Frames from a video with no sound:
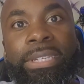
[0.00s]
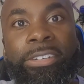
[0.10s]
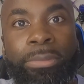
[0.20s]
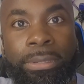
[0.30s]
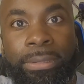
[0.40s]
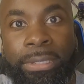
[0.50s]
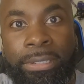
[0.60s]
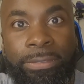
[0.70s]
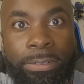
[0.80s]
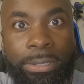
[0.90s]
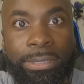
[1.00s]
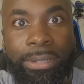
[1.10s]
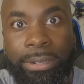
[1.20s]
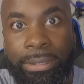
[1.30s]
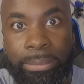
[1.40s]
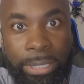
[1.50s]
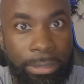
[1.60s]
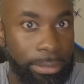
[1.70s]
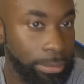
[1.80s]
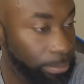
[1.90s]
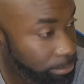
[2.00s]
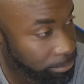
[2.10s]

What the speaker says: FPV first started, because